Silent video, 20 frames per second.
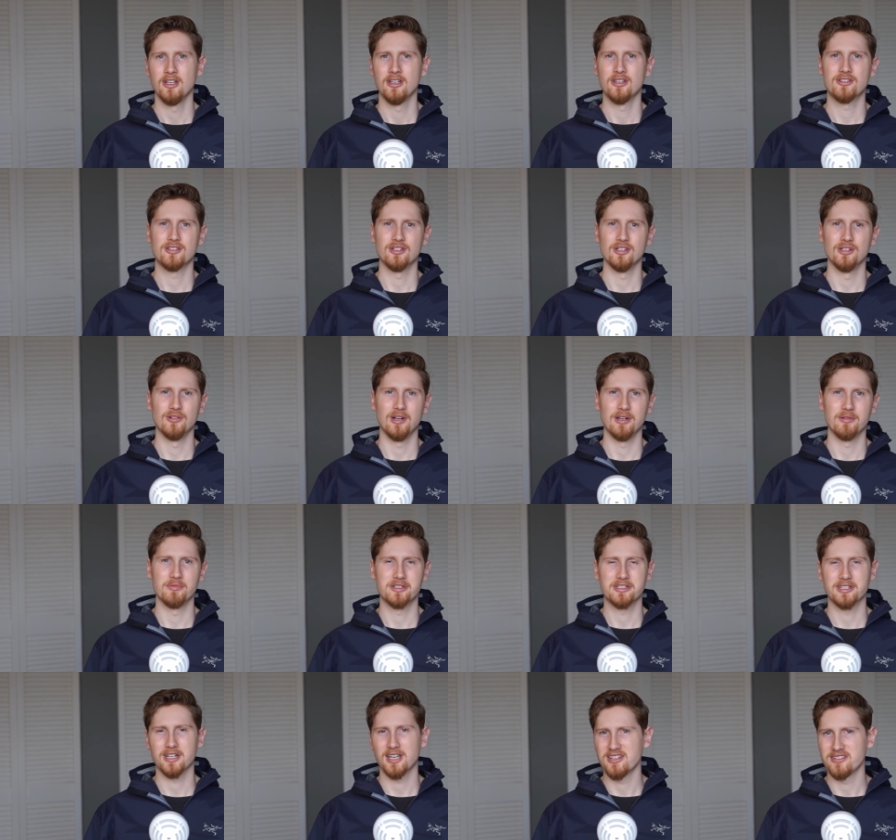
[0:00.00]
so I would
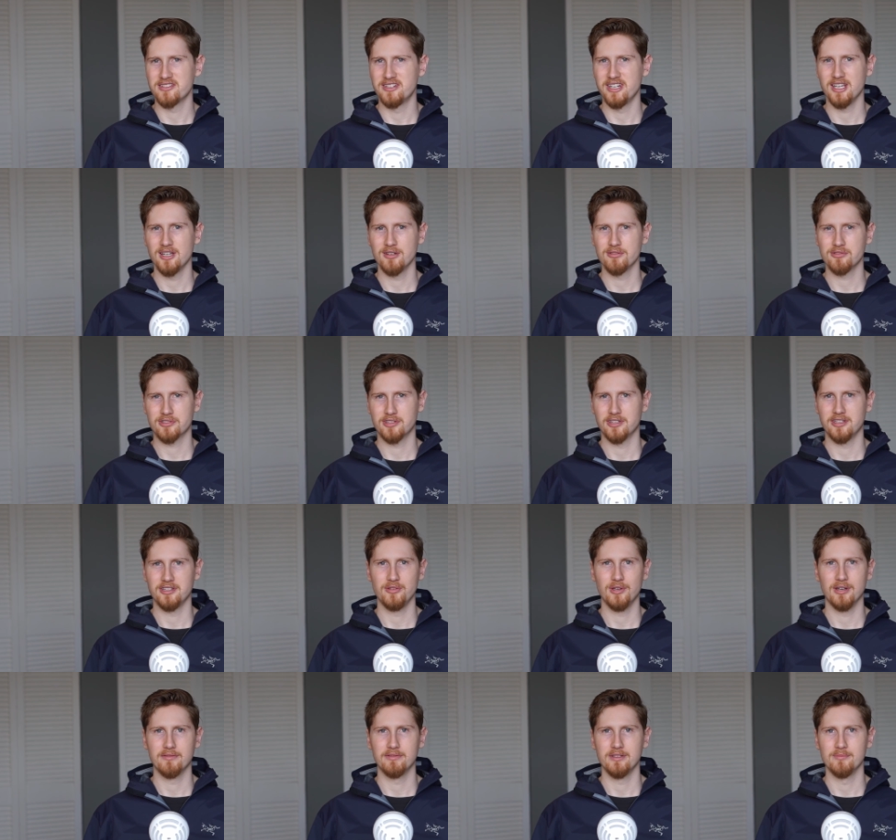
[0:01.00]
size down so that you
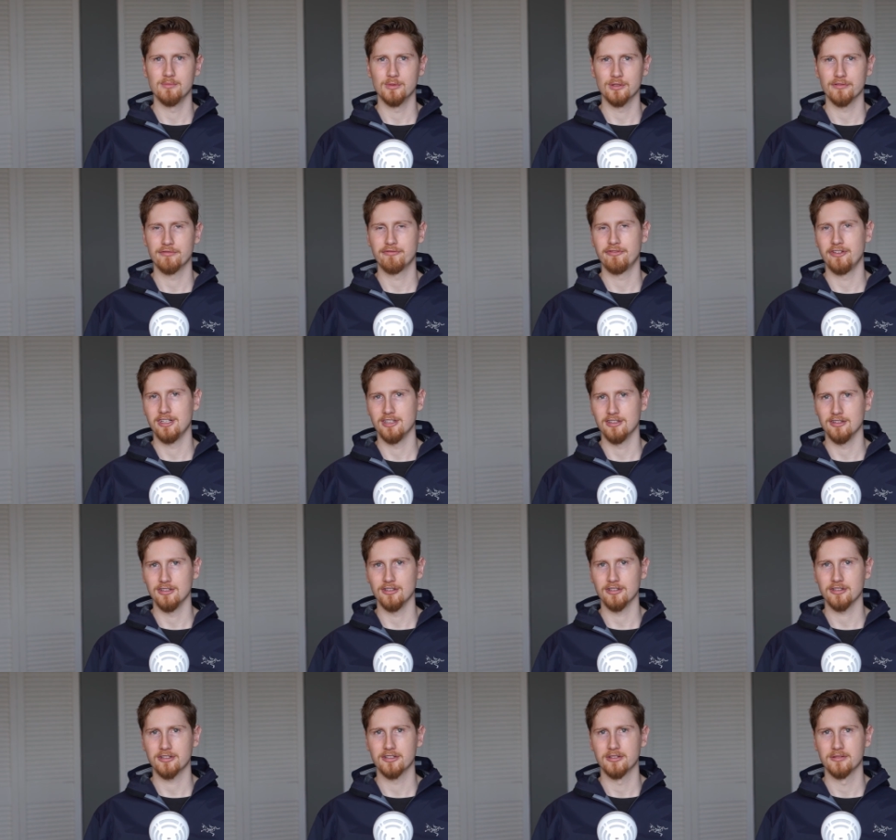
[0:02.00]
have a more fitted look.